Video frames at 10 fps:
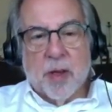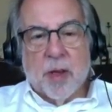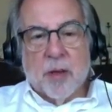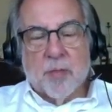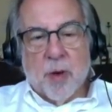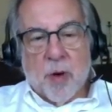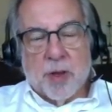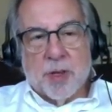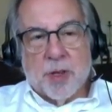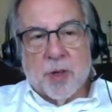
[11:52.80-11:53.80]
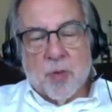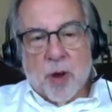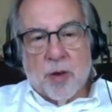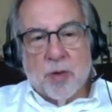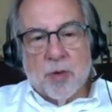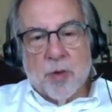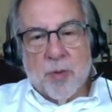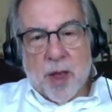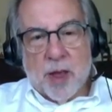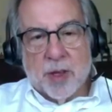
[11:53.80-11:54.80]
Boaz is the one who
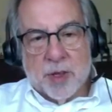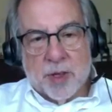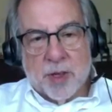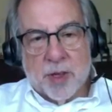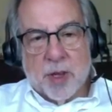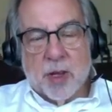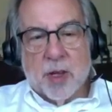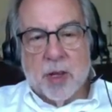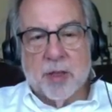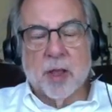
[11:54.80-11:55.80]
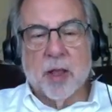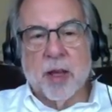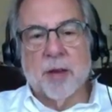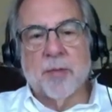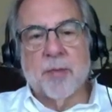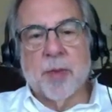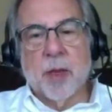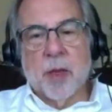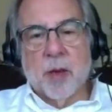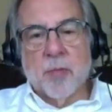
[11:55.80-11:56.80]
remains in the land.
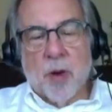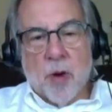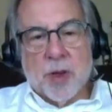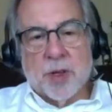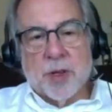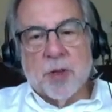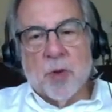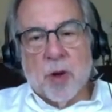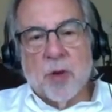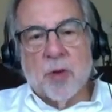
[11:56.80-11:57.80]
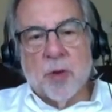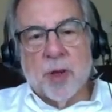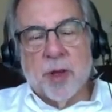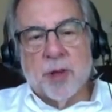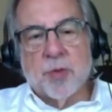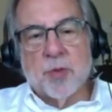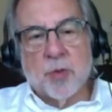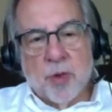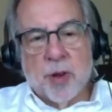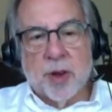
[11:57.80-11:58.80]
Boaz is the one who is
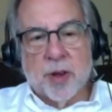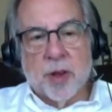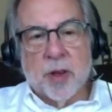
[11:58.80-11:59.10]
rooted.